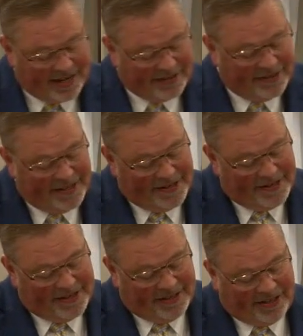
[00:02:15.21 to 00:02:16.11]
Now,
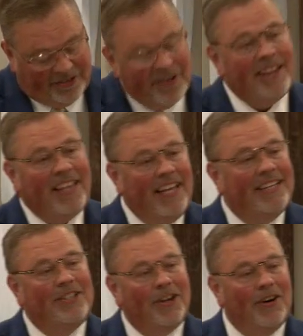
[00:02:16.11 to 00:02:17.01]
the
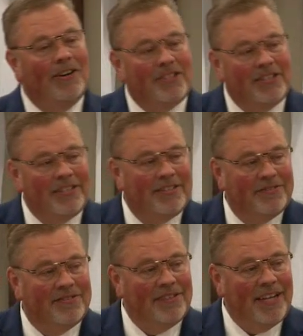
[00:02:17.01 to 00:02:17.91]
Corinthian church,
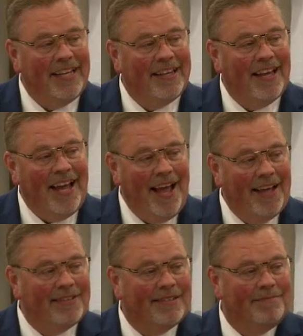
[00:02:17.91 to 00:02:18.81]
they, they
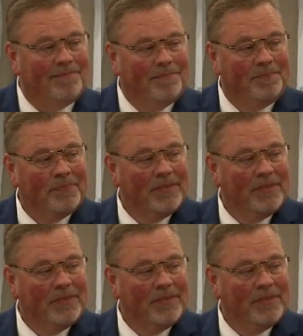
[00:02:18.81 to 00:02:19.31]
had some